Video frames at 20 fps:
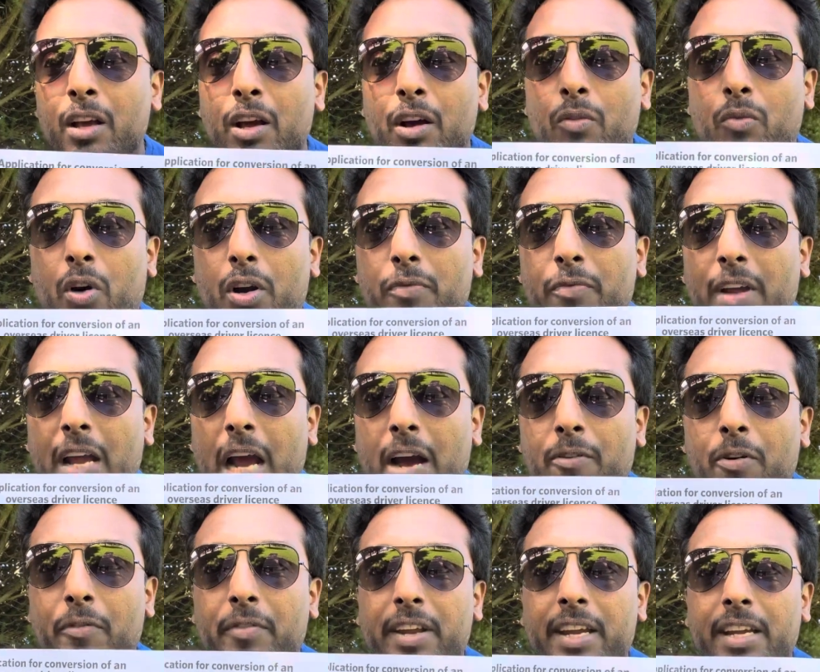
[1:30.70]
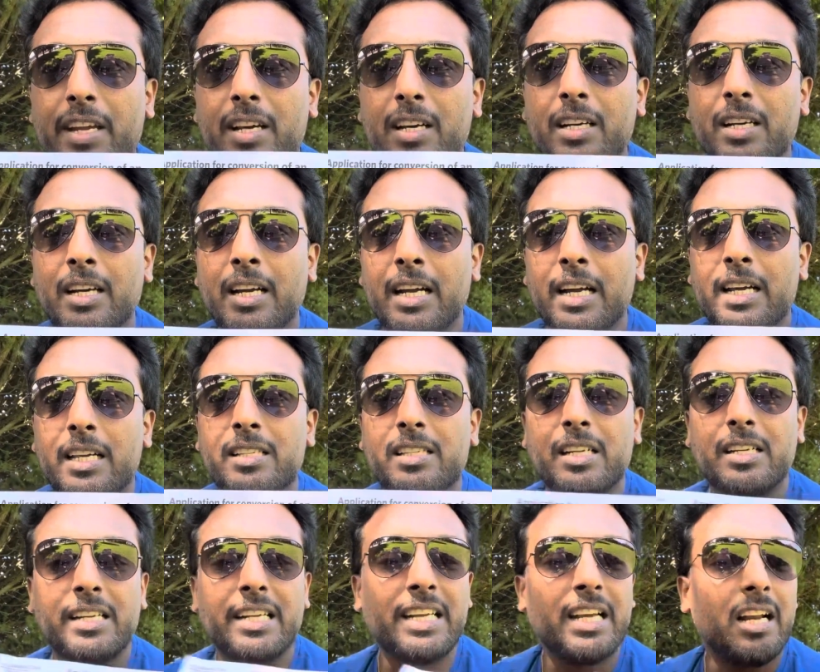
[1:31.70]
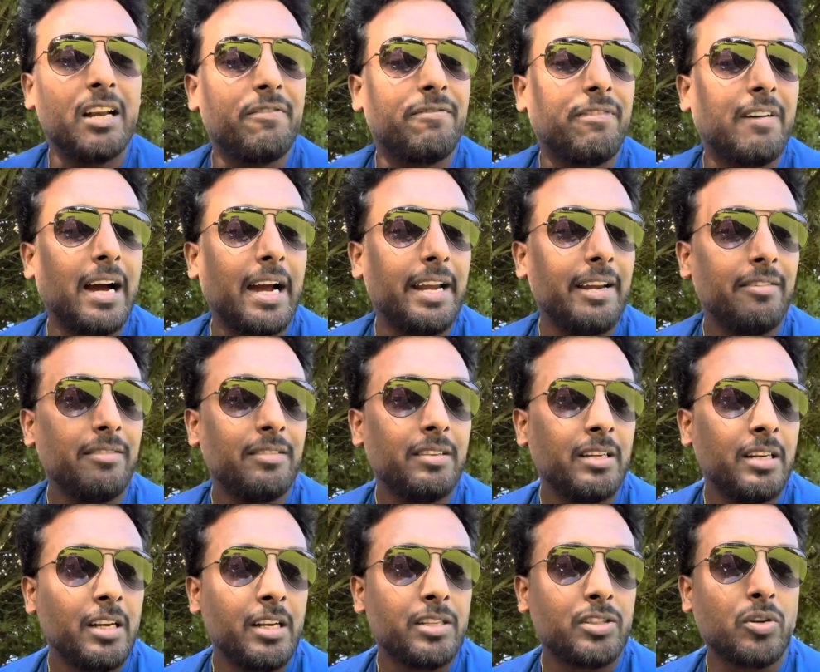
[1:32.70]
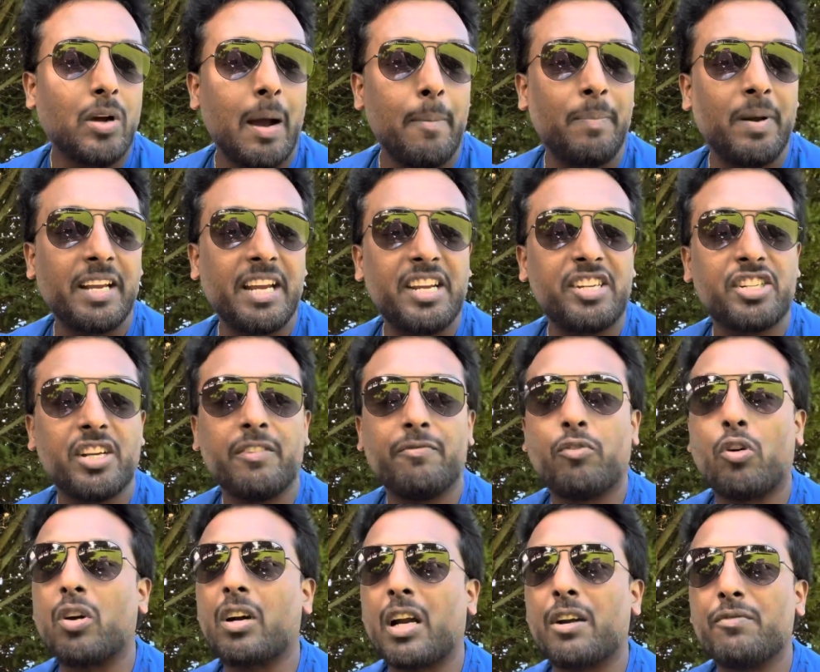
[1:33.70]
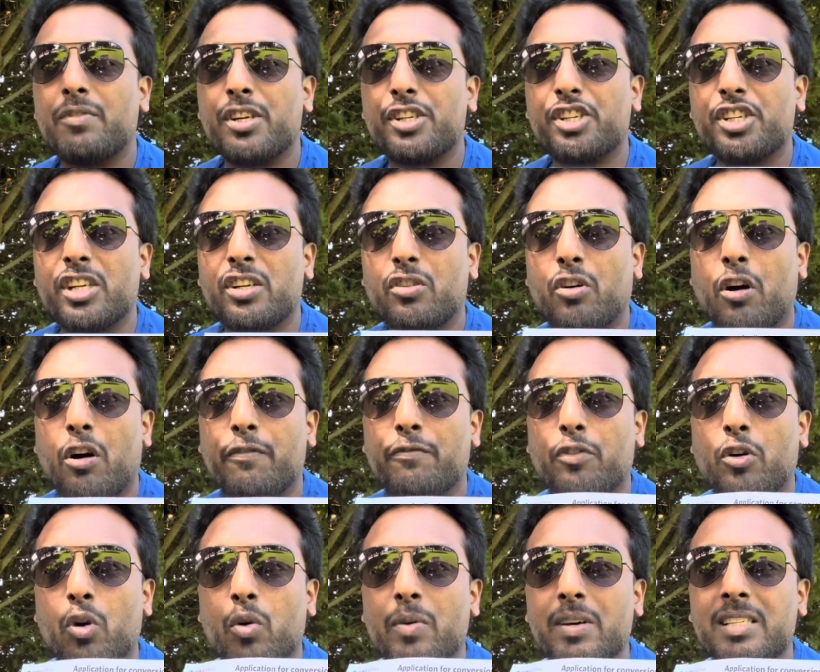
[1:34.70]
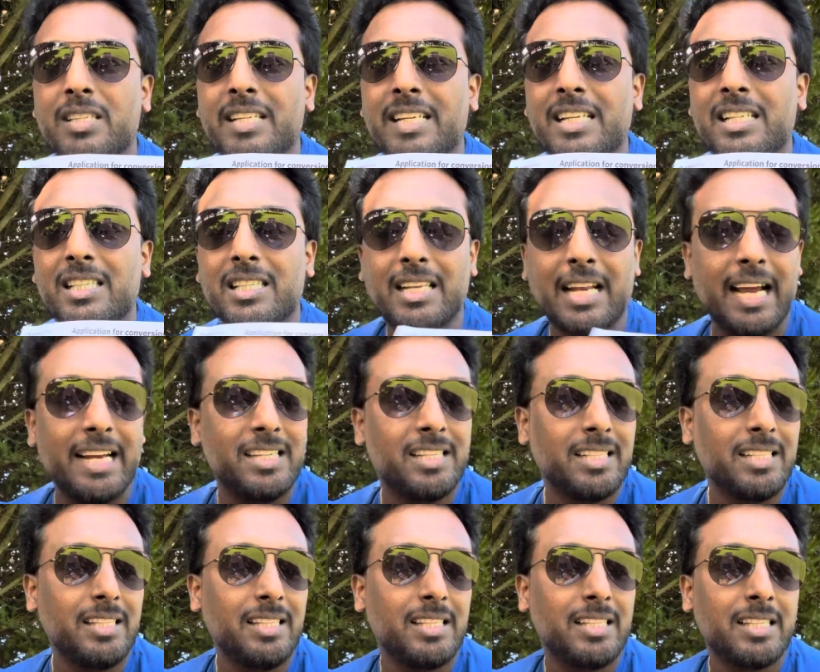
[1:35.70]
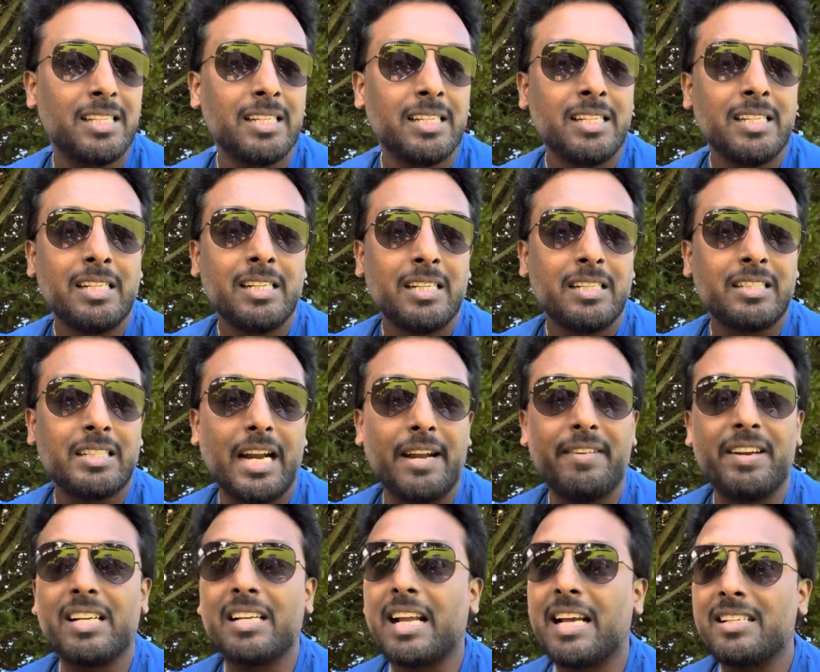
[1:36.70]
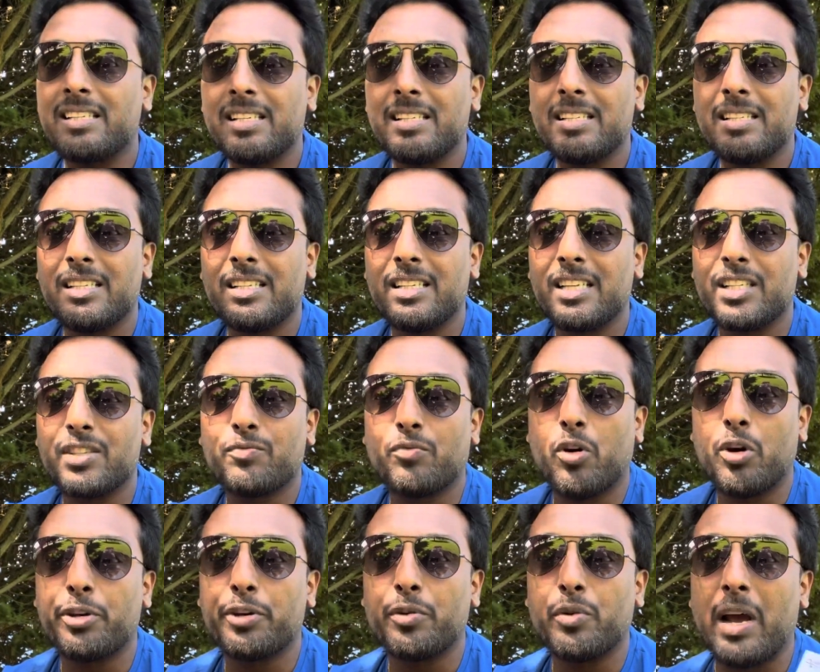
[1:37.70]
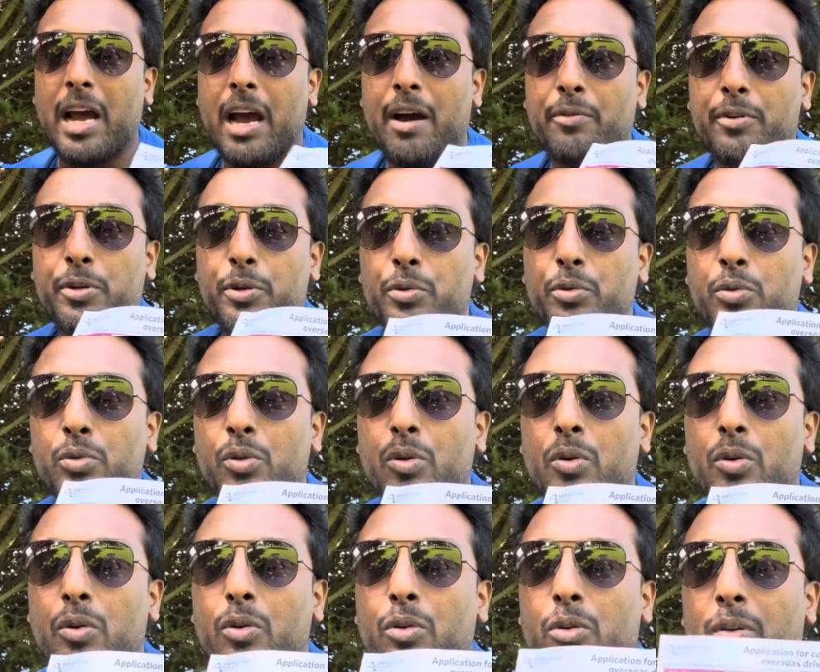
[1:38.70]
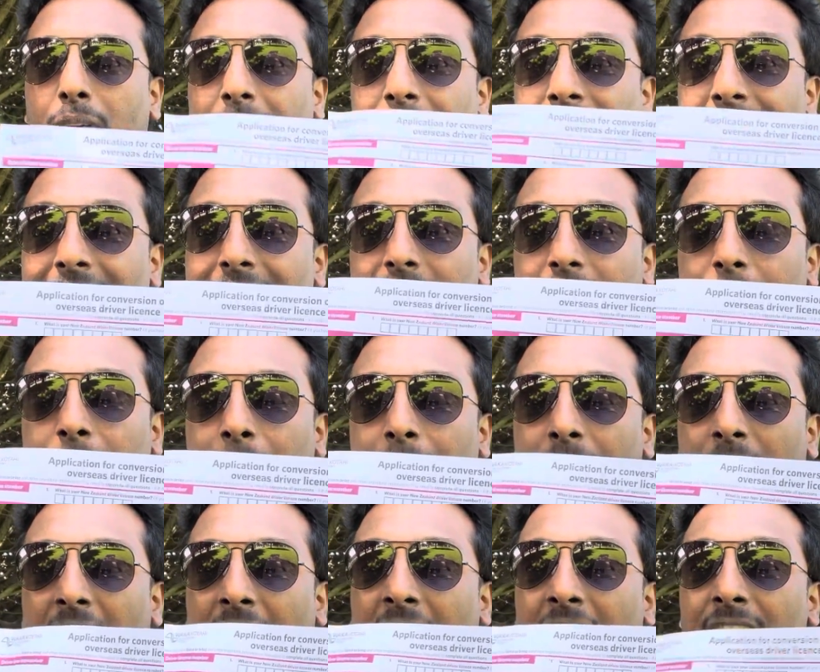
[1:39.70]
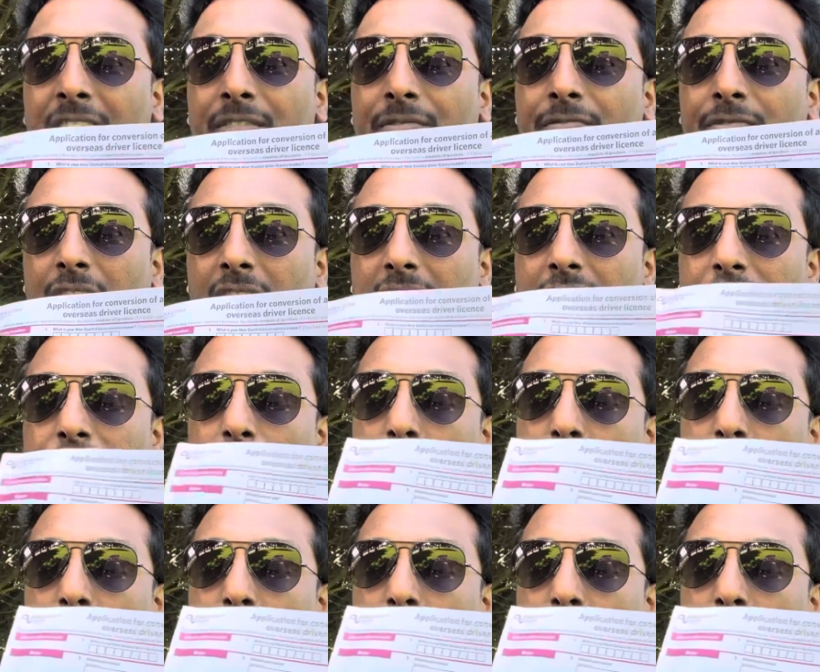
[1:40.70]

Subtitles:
What we have over here is the DL5. So application for conversion of overseas license, driving license. This is what you have to get, and first you